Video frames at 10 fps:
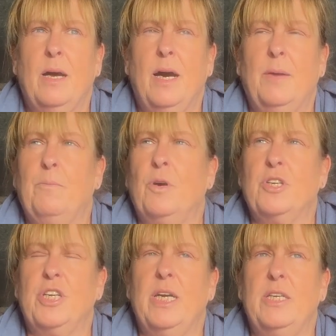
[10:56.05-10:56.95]
And
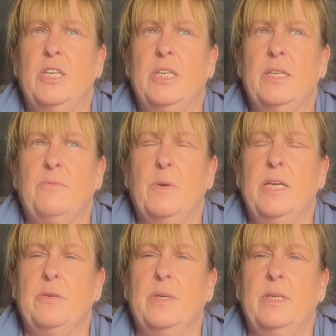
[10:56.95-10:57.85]
what changes have
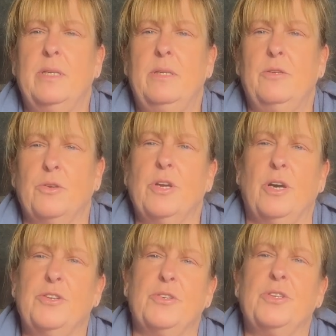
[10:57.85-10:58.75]
we done
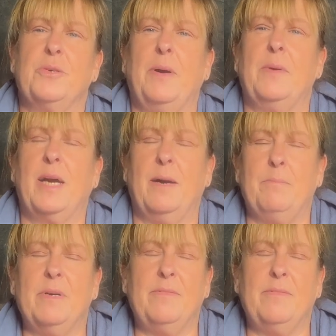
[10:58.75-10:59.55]
to our camper